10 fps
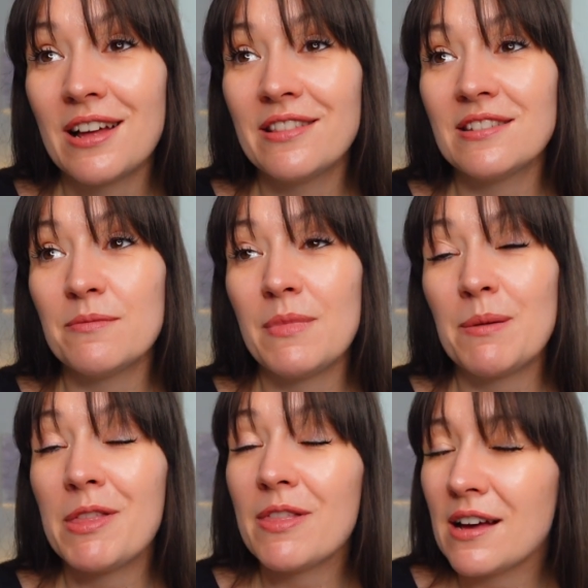And
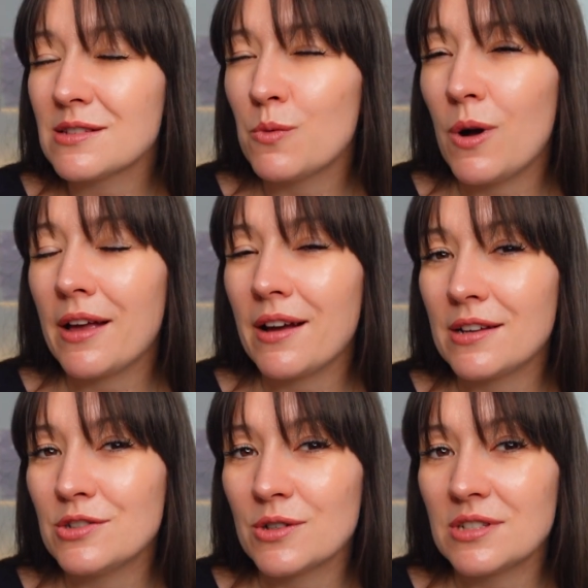maybe that's why I
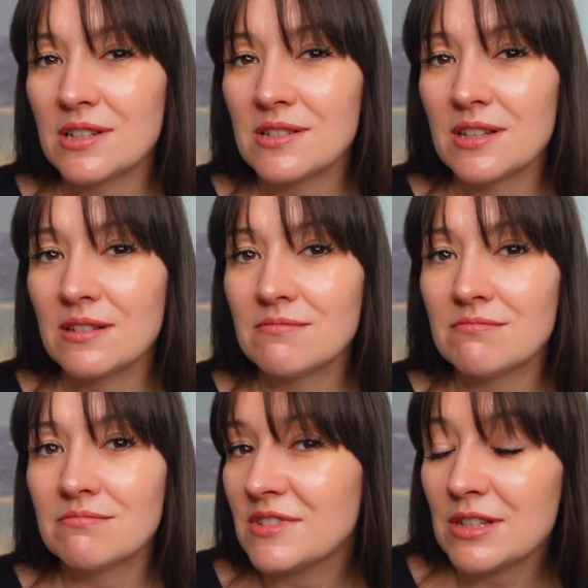enjoyed dancing
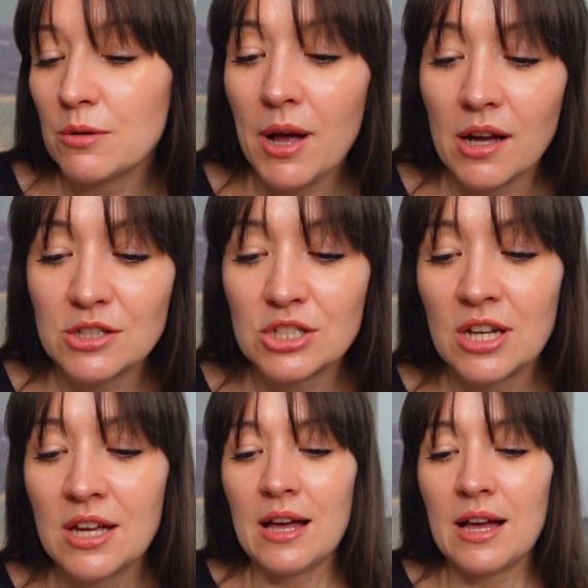so much.